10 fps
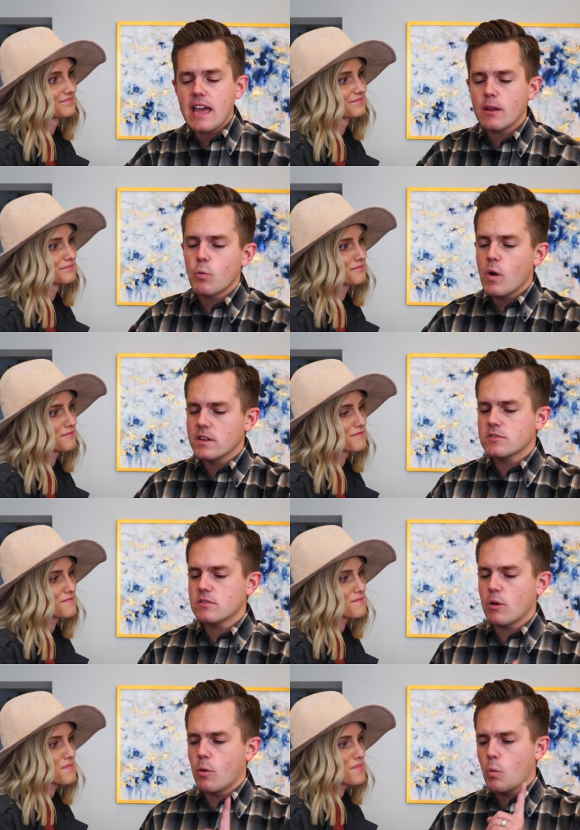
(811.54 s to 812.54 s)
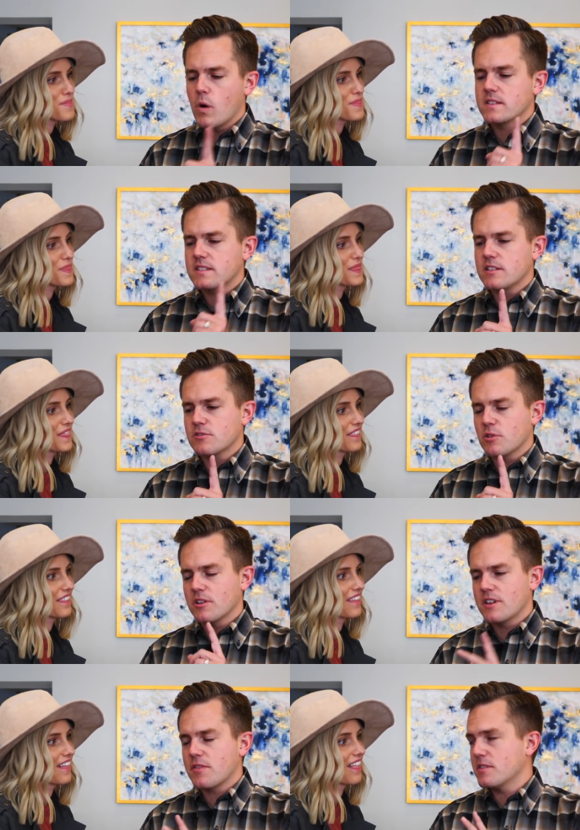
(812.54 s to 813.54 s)
Speaker 1: I had one oh, one seat
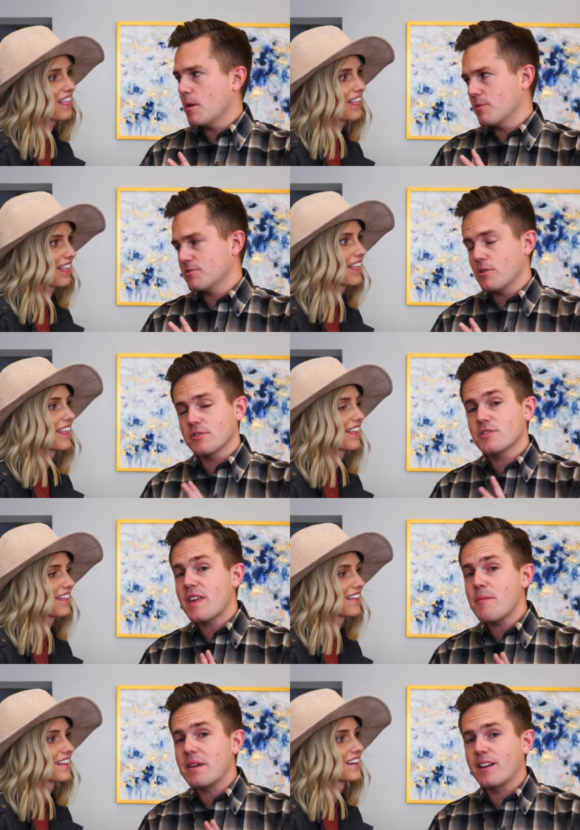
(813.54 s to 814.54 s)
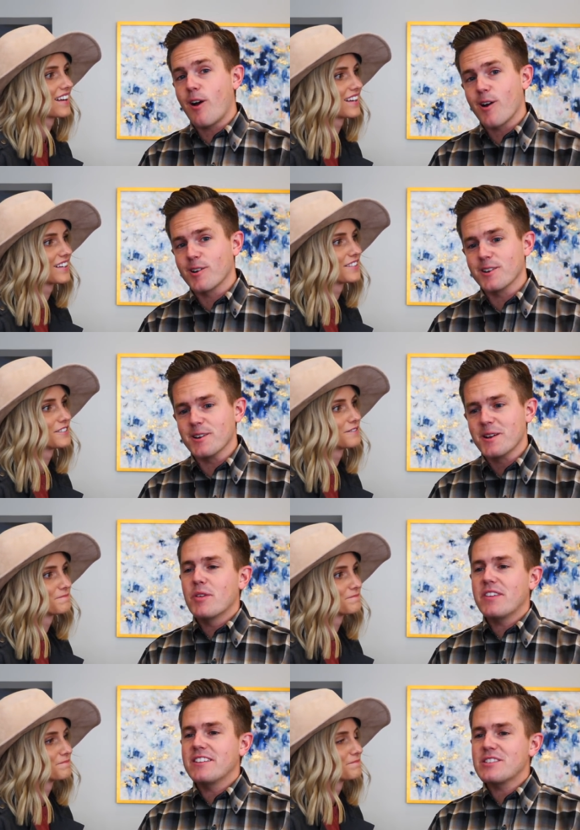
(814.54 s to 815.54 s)
stroller, not the double stroller, so that made it harder.
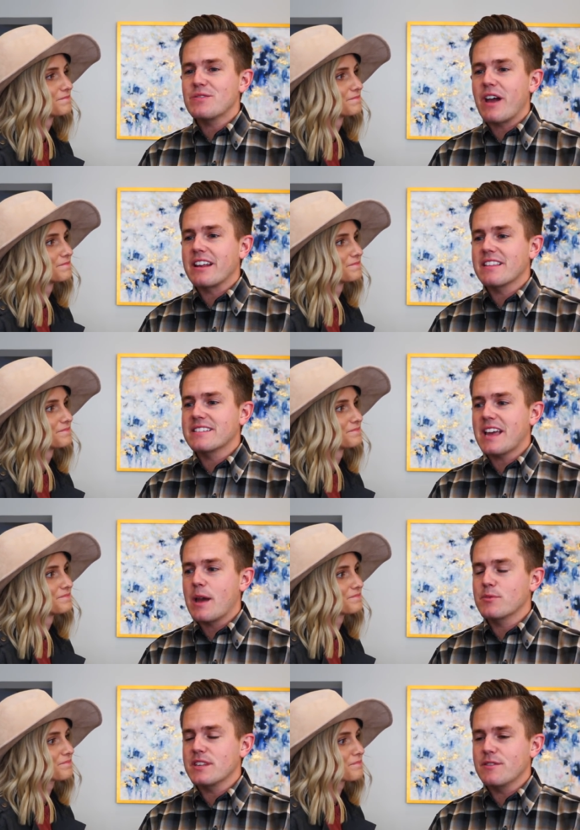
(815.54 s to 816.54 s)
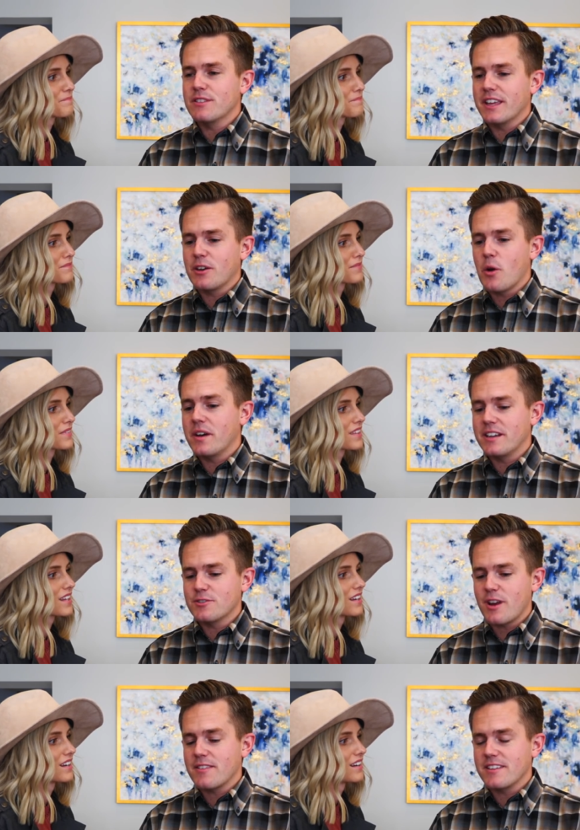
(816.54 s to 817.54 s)
But then just finding the time to even like go in and
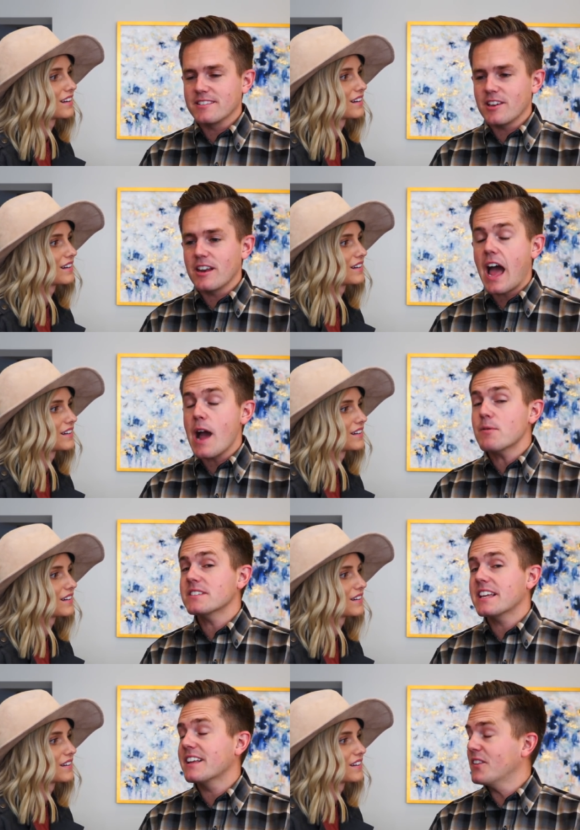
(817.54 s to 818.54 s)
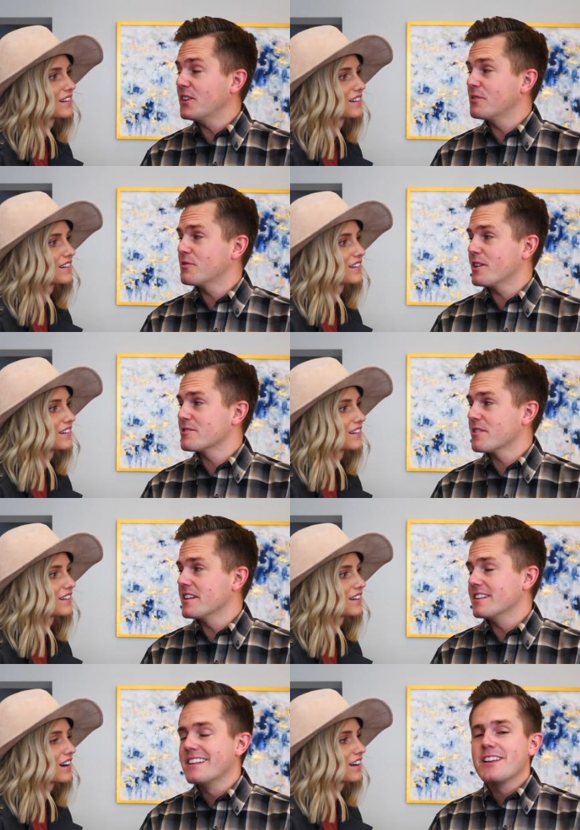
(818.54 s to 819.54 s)
try things on, I was getting a little
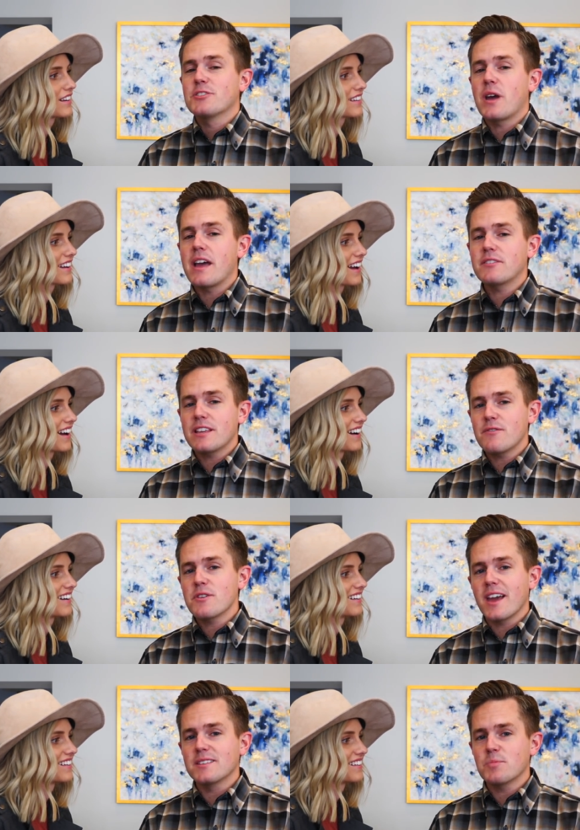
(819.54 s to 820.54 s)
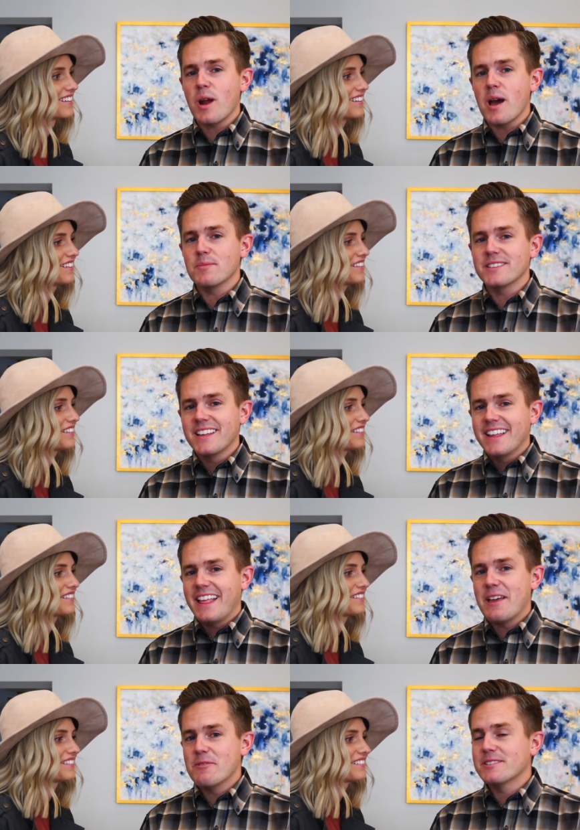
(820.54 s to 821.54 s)
frustrated. So yeah. I have to give you guys props.
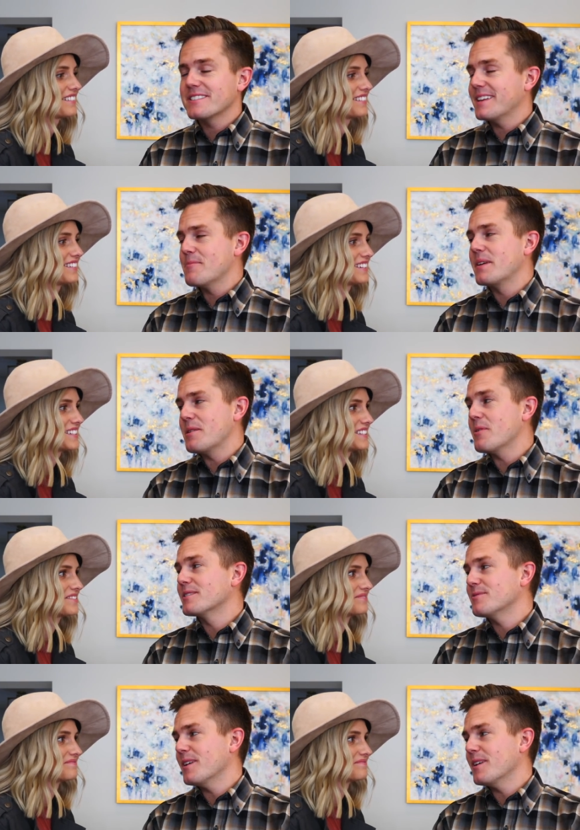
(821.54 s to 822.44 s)
Aww. It was, but it was